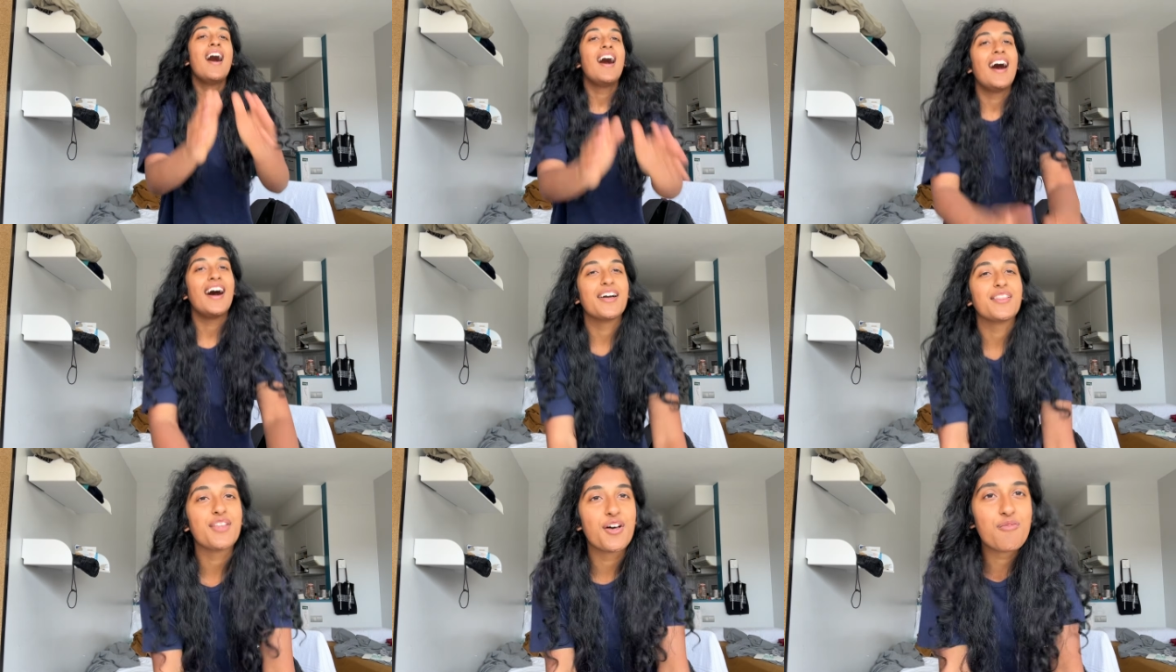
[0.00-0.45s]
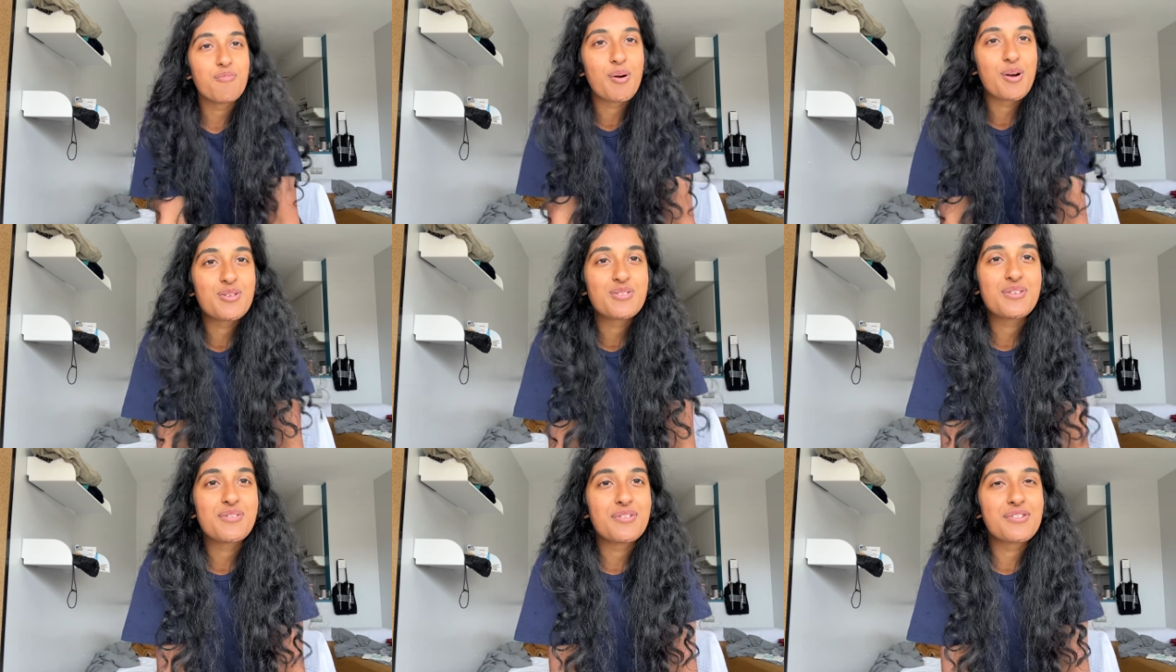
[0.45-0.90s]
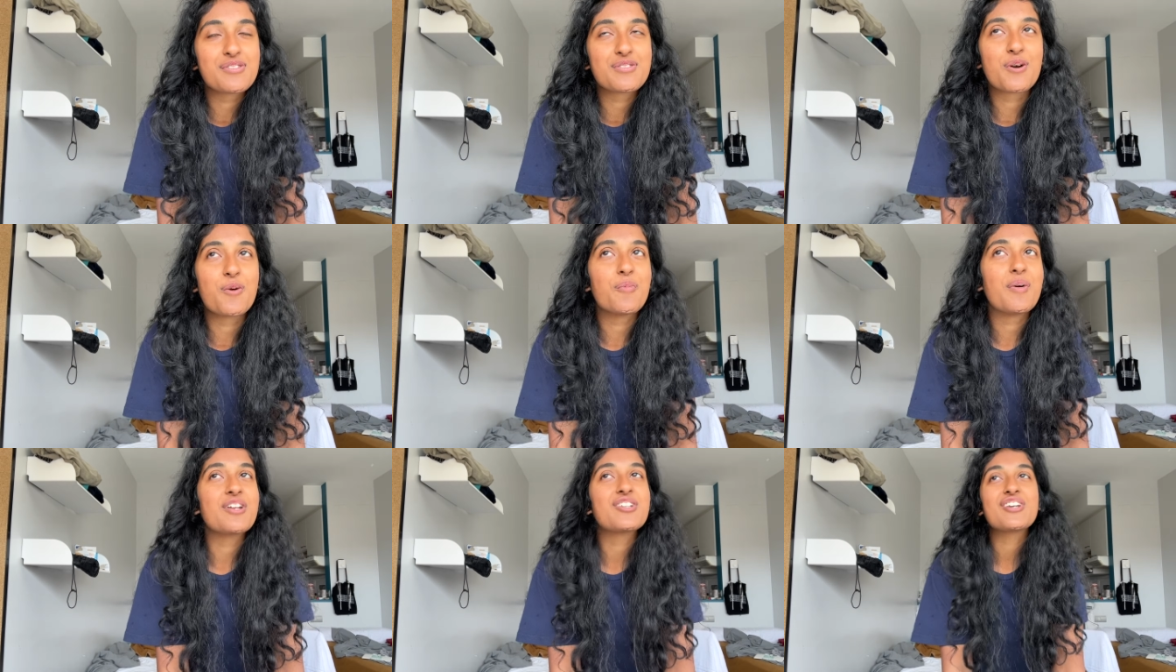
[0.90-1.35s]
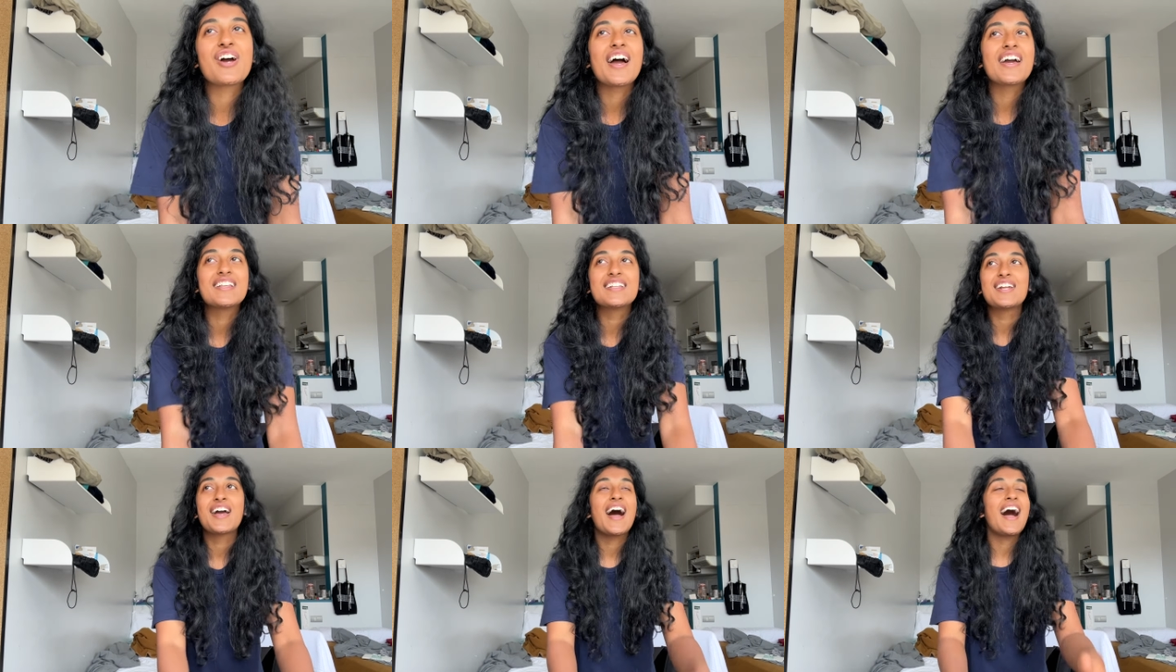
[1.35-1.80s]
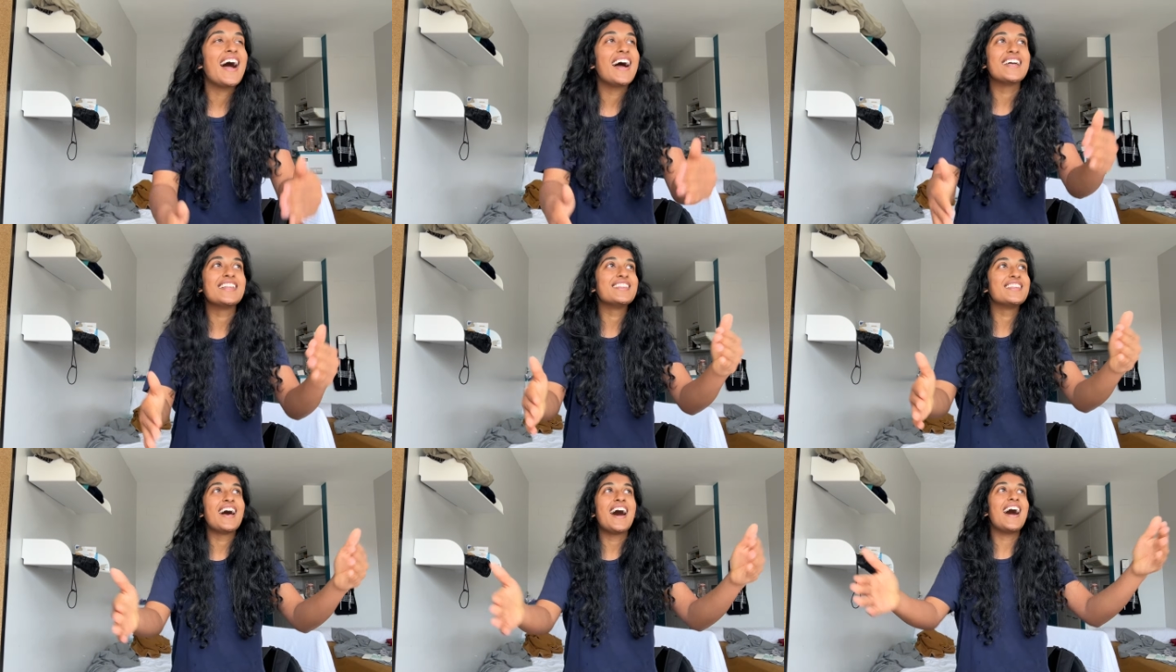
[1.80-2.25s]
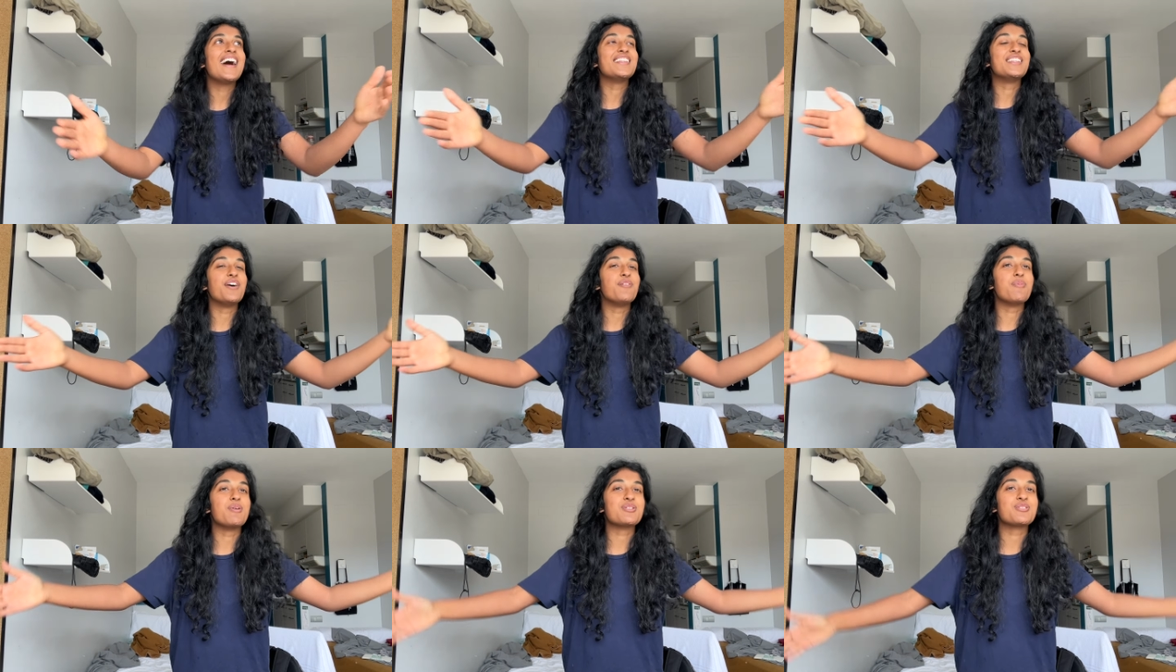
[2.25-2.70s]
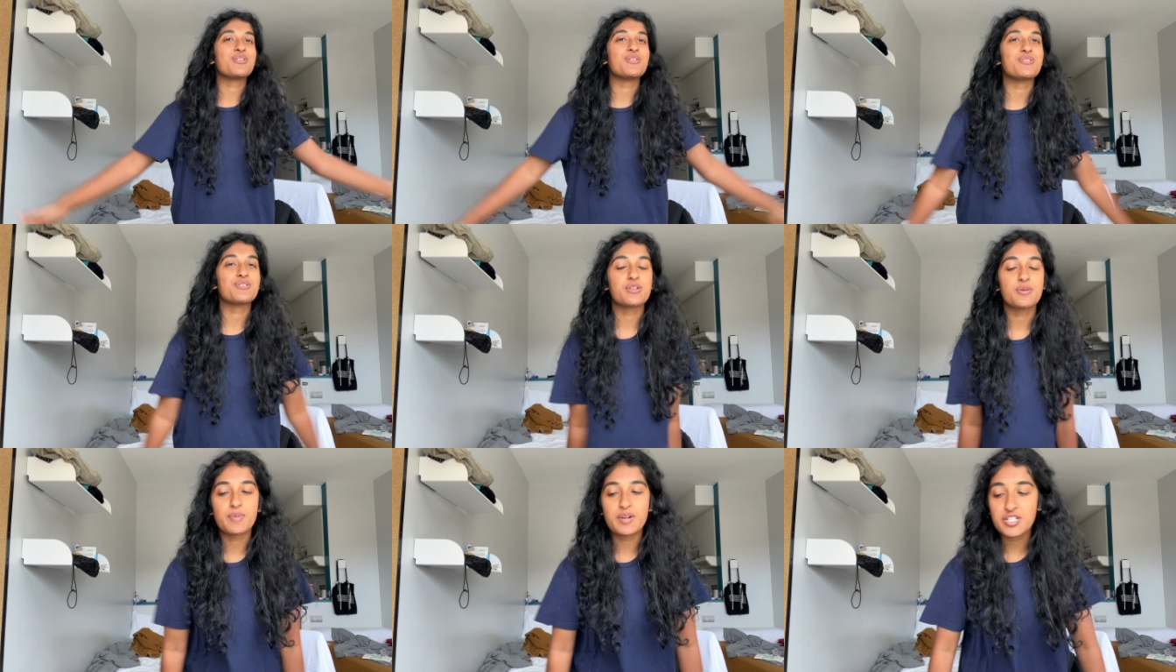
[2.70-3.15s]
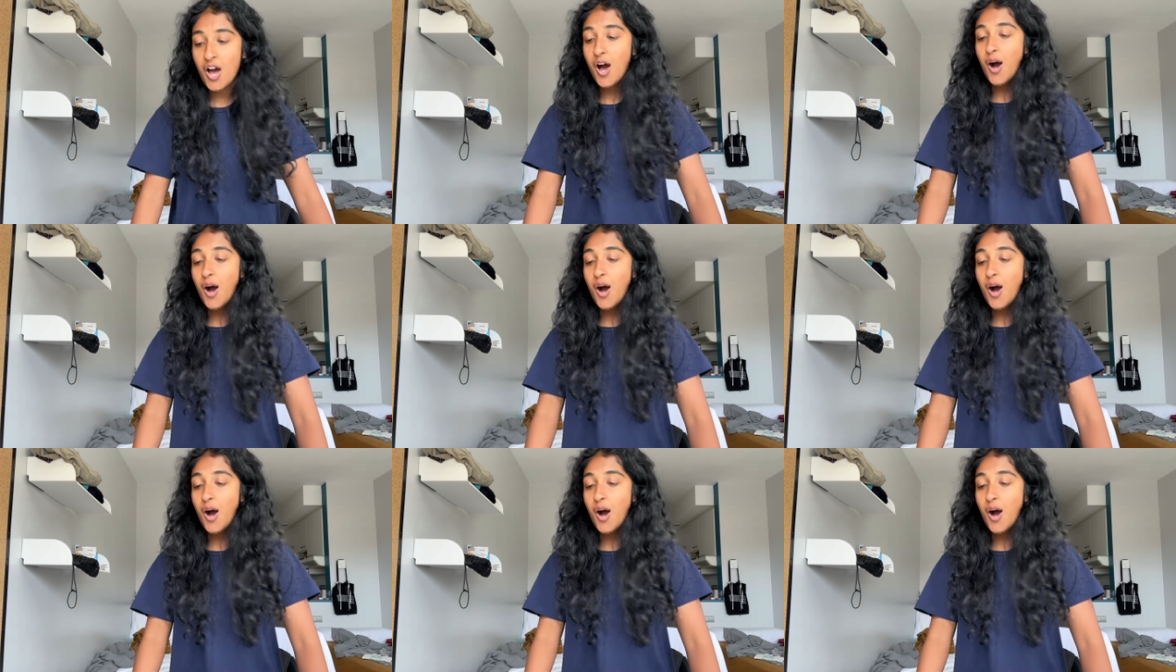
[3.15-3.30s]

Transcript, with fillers: I love Barcelona so much. I I I love Barcelona so much.